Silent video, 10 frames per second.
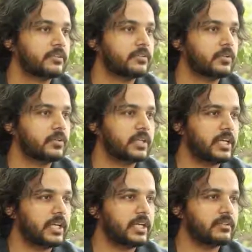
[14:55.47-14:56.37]
So
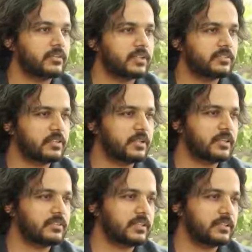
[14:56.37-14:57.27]

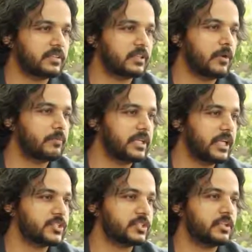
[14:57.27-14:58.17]
it's a
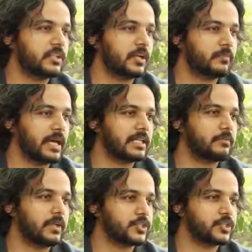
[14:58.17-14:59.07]
combination and an
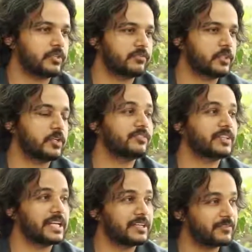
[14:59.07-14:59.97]
amalgamation of a lot of
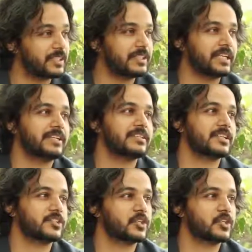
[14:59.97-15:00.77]
scientific things,